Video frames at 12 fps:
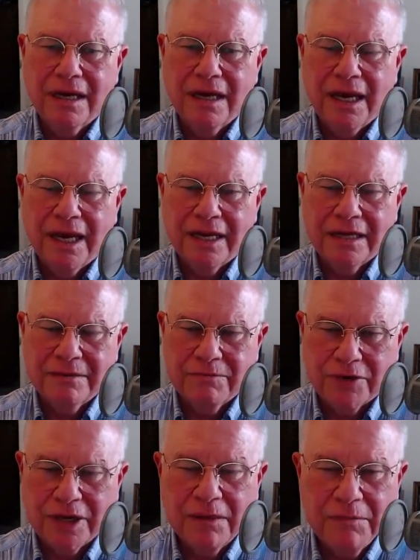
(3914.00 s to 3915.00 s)
and
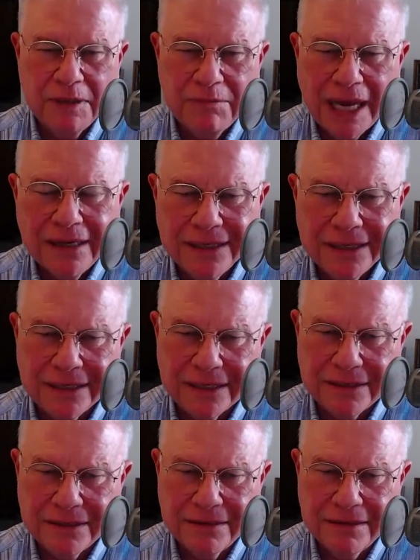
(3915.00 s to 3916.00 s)
bringing me back again.